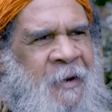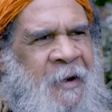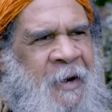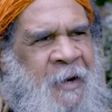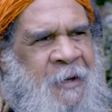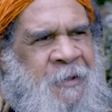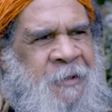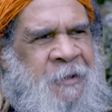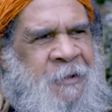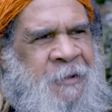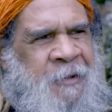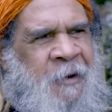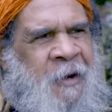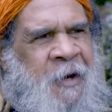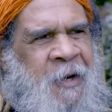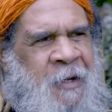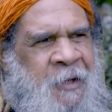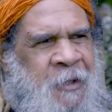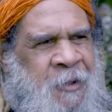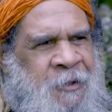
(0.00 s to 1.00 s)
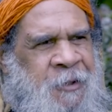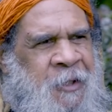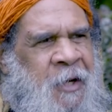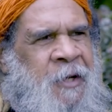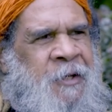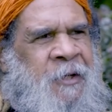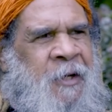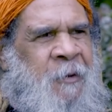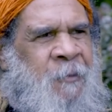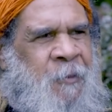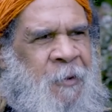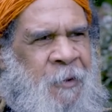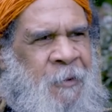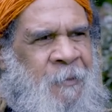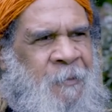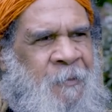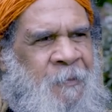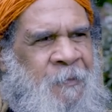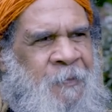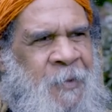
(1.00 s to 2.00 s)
our society and it'll change our world.